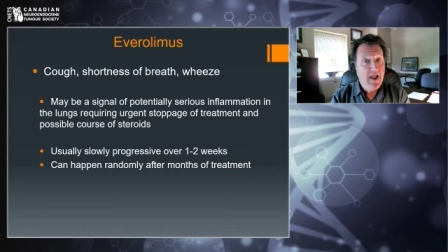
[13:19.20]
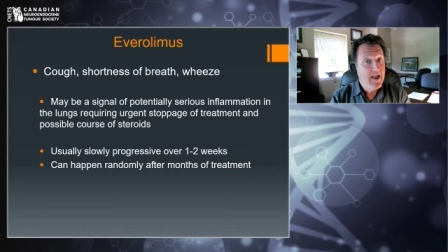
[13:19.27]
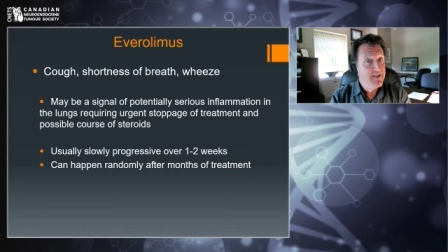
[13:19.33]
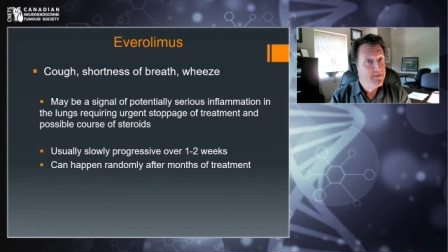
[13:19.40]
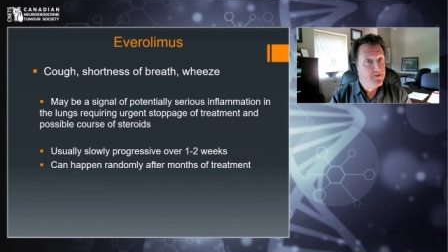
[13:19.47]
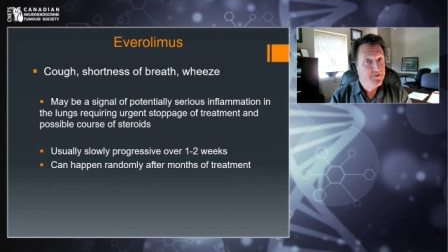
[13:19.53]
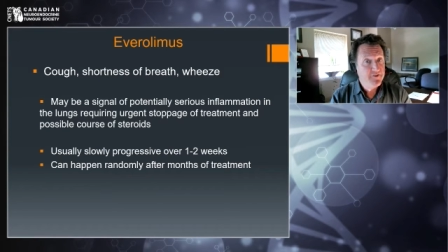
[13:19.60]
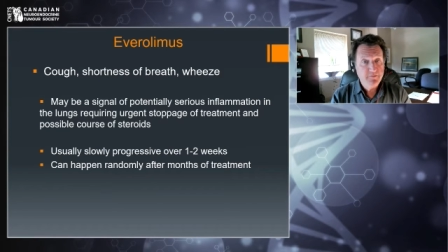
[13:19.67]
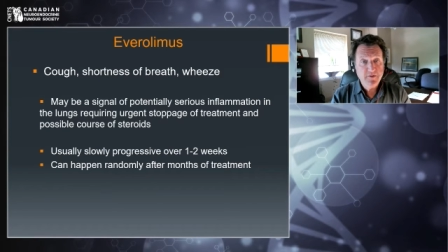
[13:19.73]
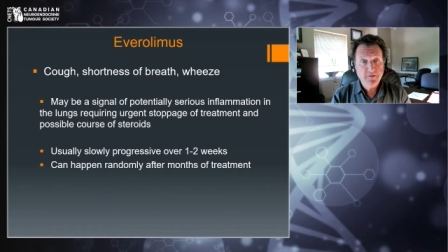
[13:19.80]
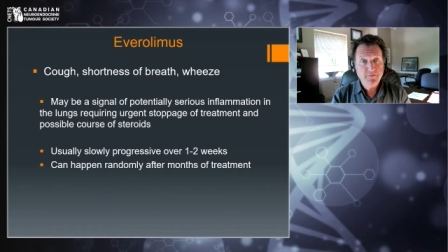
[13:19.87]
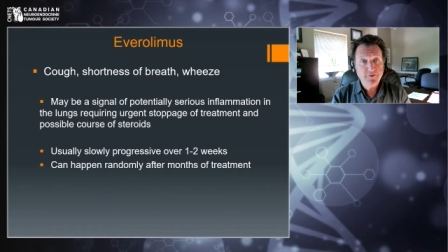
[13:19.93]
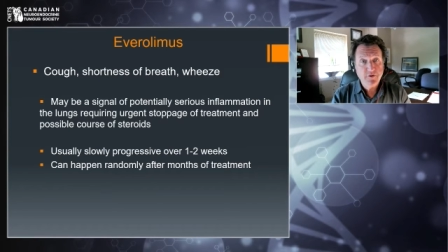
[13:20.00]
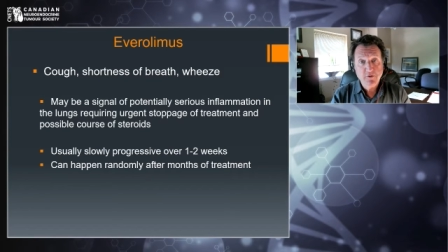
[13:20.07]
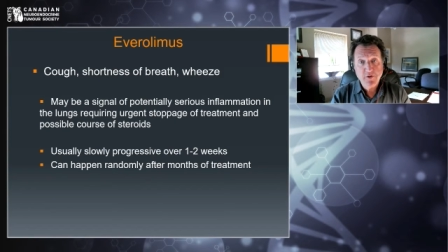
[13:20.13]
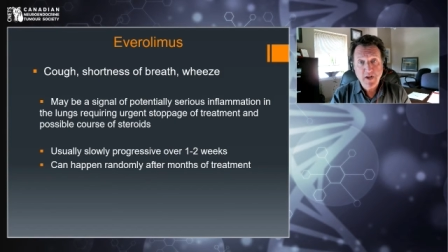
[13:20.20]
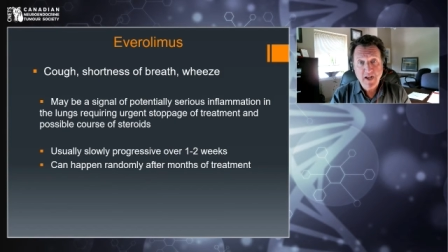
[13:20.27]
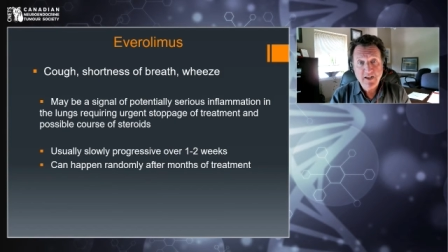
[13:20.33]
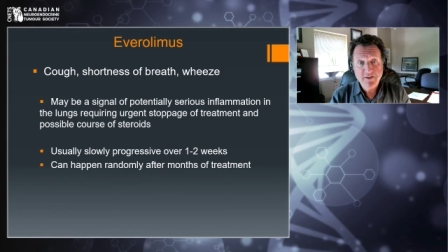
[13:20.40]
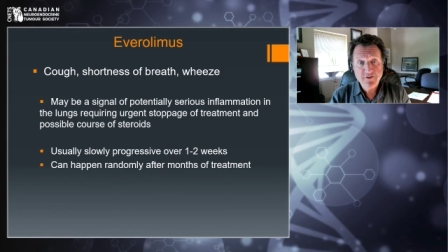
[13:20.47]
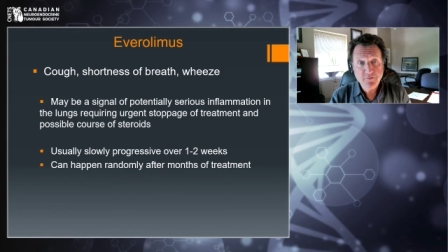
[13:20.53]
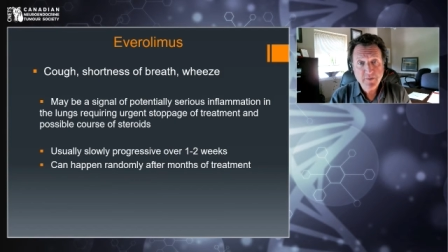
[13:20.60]
And the symptoms are,
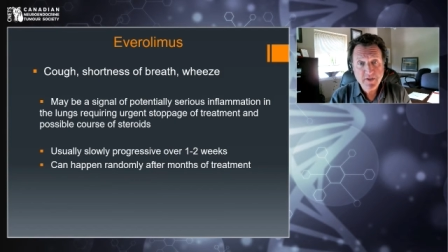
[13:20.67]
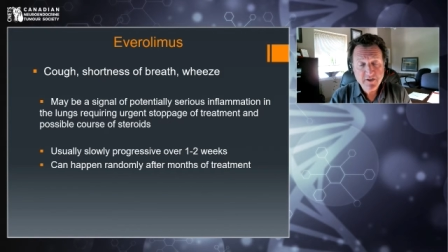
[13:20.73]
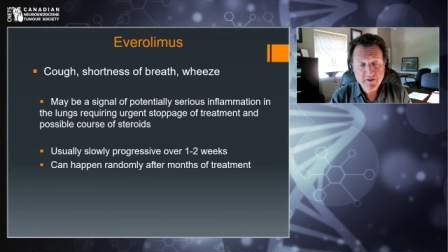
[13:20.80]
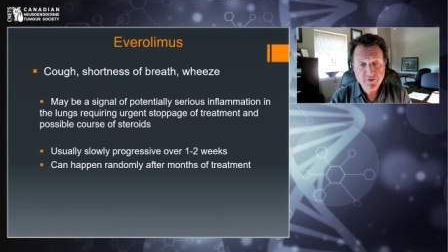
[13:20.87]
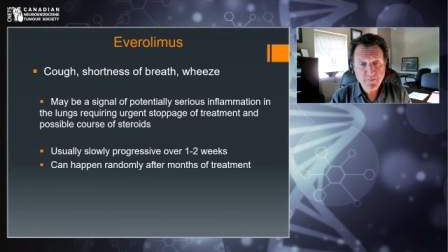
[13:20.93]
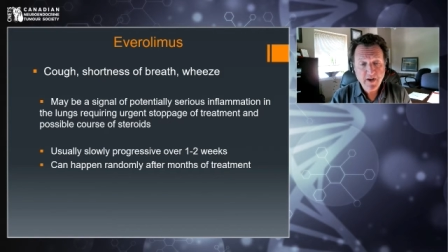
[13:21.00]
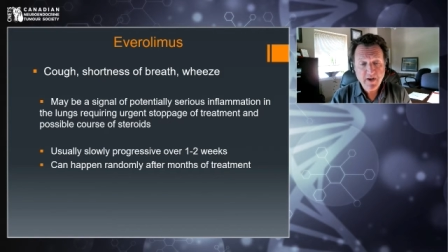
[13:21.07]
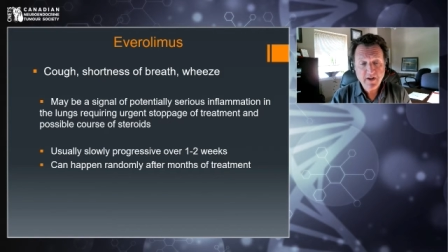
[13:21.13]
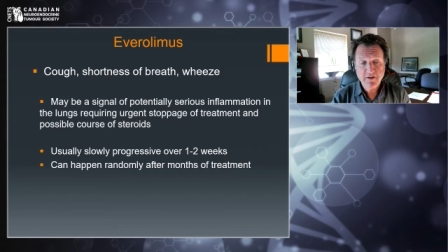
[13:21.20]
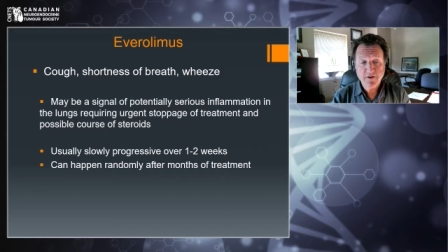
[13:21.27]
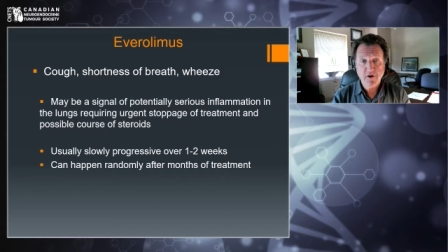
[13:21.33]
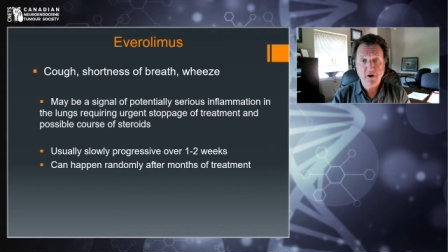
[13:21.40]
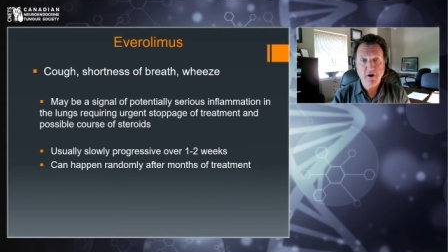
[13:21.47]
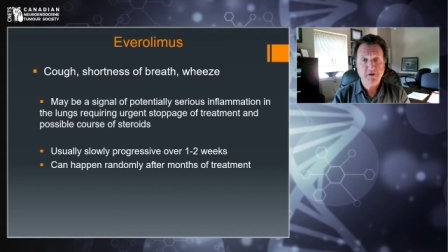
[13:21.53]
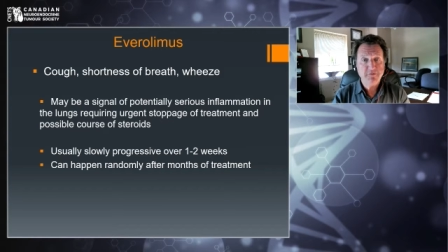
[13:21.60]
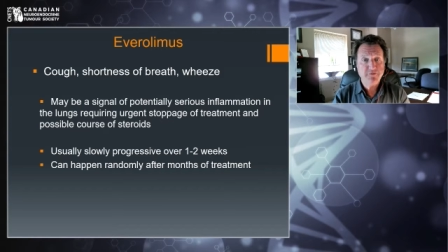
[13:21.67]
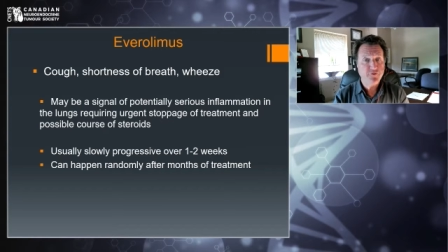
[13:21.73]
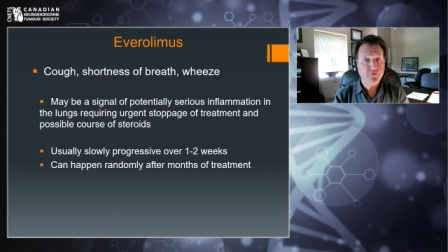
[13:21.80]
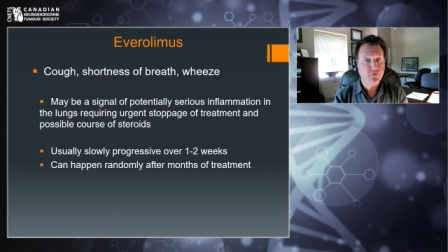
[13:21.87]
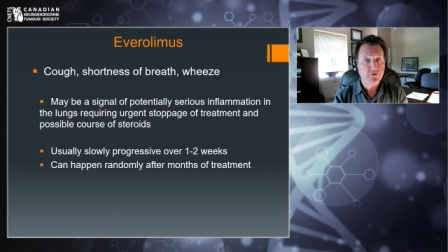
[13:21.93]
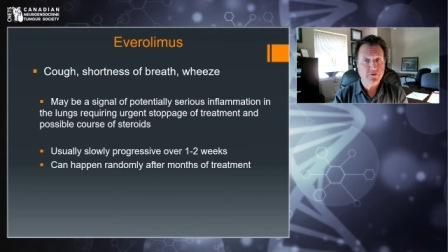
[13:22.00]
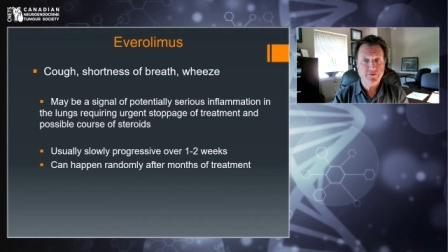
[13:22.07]
as you might expect, cough,
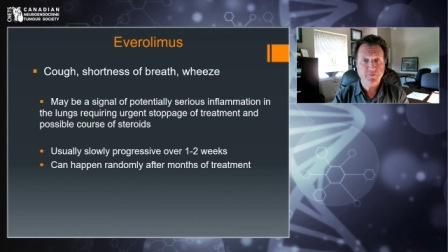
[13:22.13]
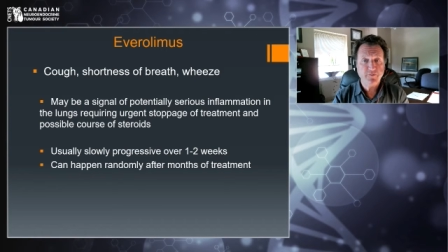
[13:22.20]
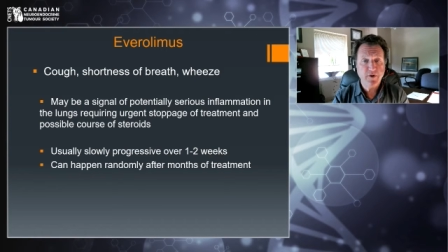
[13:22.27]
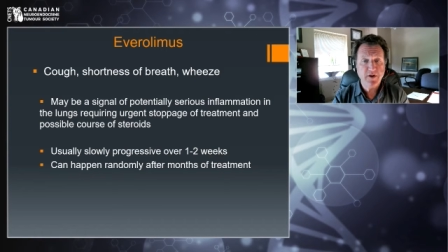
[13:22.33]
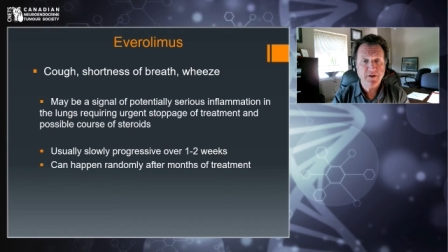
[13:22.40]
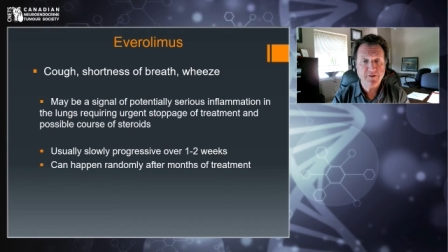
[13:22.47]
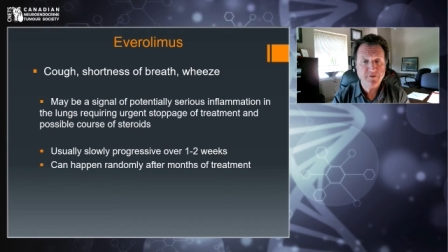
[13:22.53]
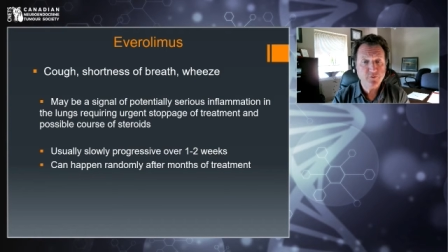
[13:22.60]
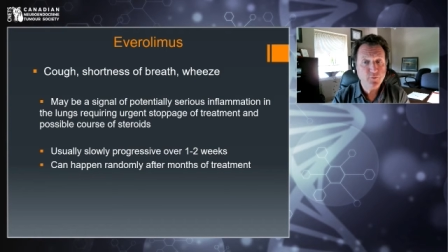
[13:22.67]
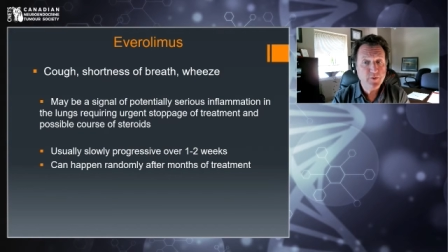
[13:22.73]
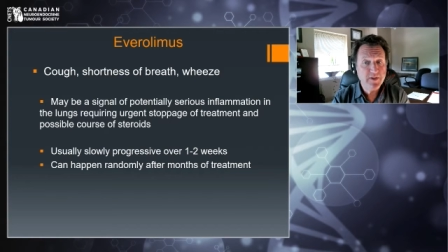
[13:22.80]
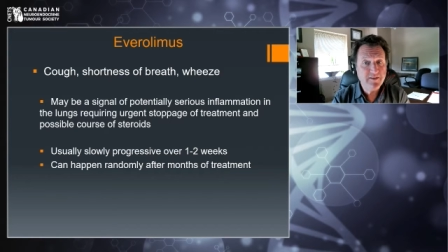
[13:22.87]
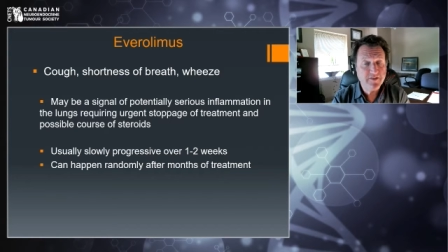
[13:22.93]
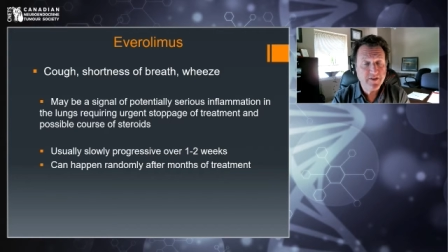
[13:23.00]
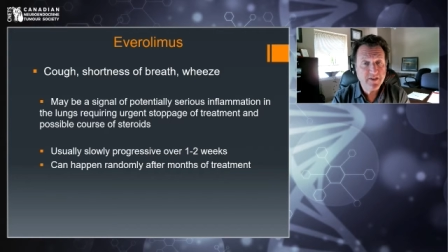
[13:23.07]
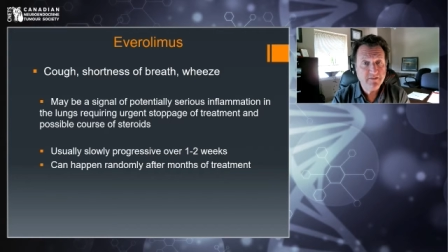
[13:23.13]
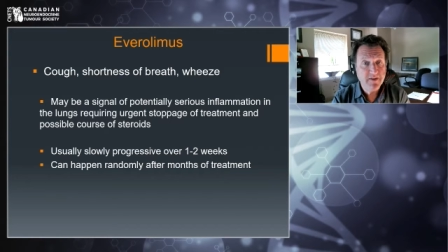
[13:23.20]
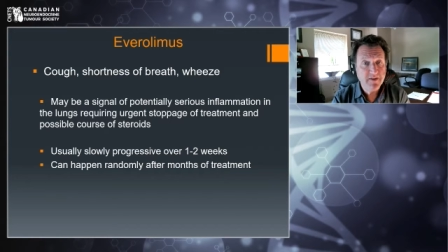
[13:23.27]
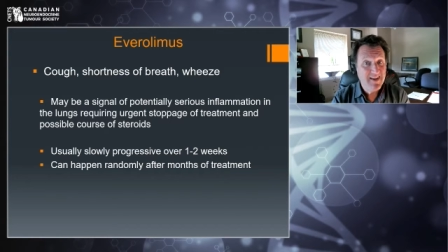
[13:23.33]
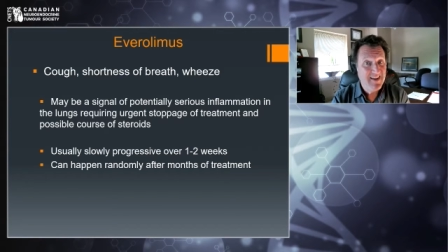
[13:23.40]
shortness of breath, or wheezing.